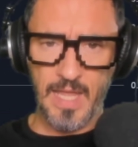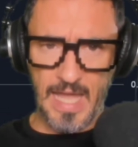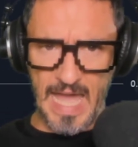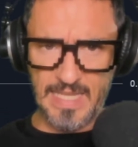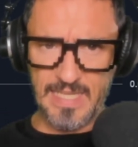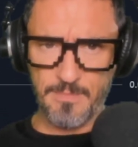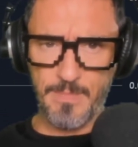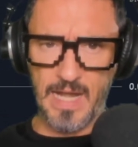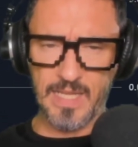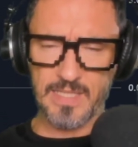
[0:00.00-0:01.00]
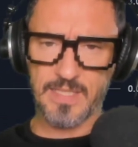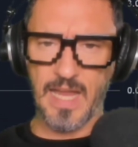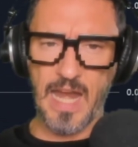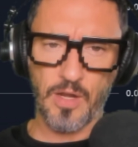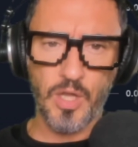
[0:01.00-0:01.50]
Asian markets
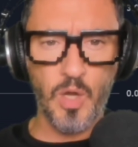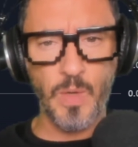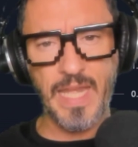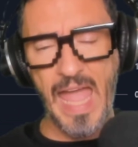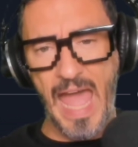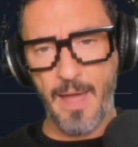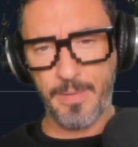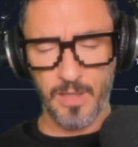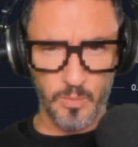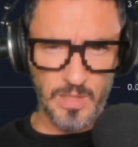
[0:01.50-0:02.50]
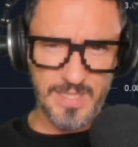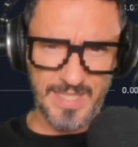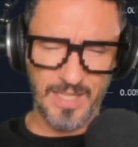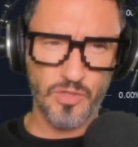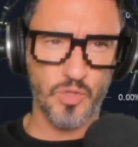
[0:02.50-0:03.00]
are going up, and we'll
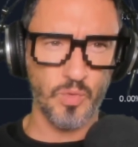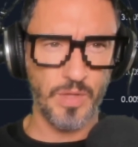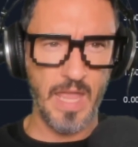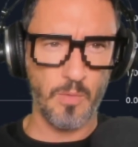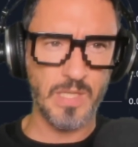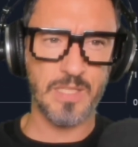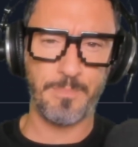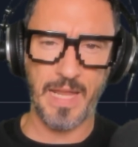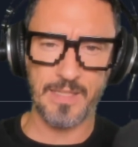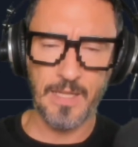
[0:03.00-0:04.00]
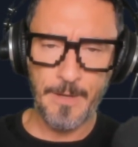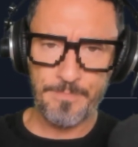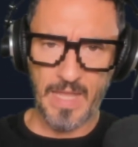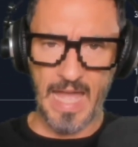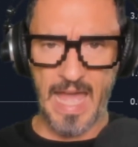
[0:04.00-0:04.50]
see today. We expect
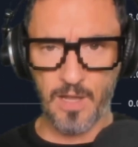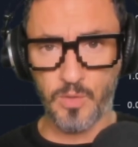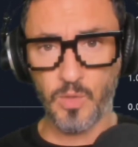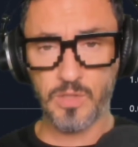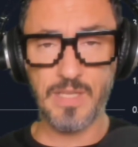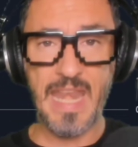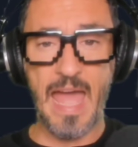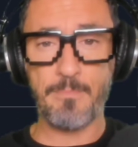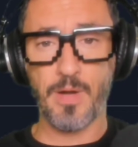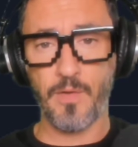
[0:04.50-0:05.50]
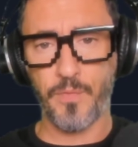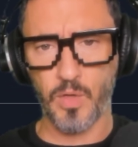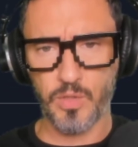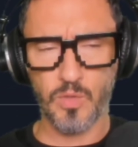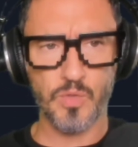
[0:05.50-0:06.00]
a good number for
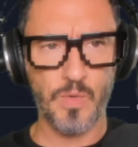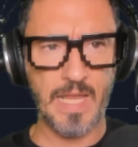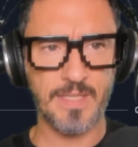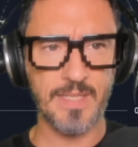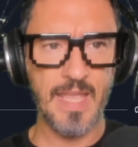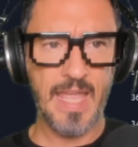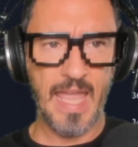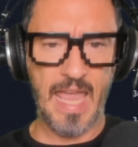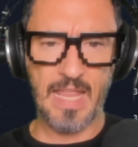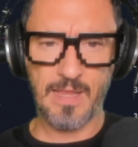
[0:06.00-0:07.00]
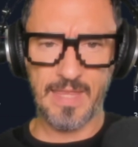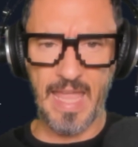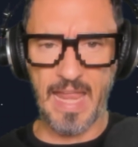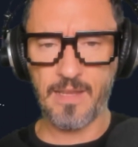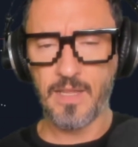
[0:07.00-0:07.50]
those rates, and
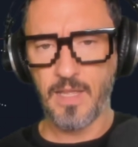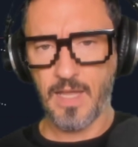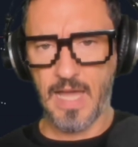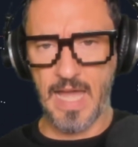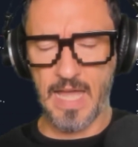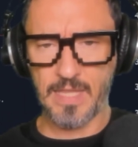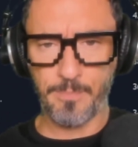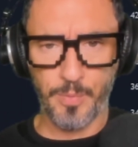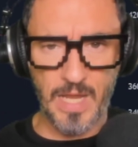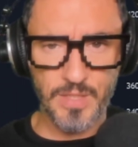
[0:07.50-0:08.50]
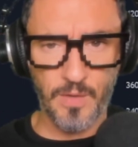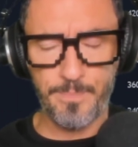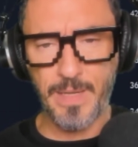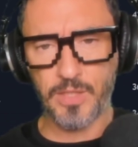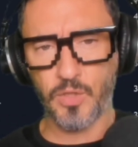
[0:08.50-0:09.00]
then the price
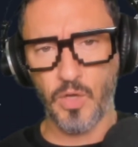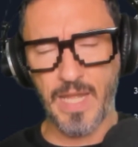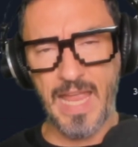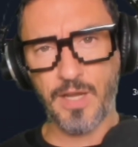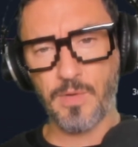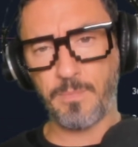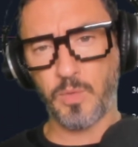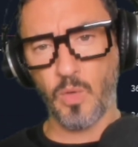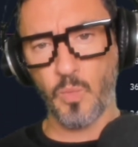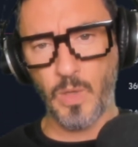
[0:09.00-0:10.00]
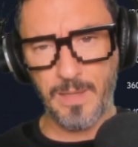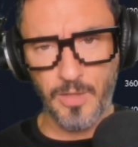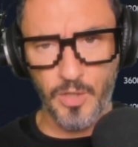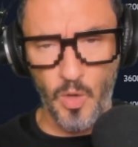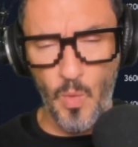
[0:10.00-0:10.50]
of Bitcoin and crypto will
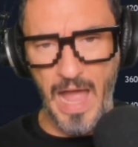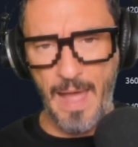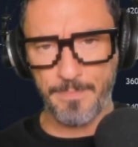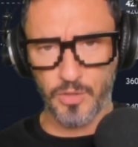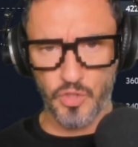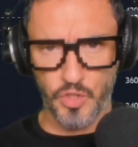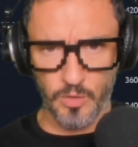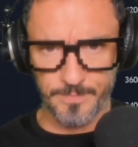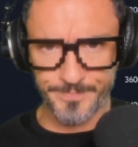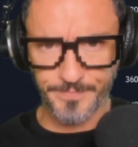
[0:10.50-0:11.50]
go up too.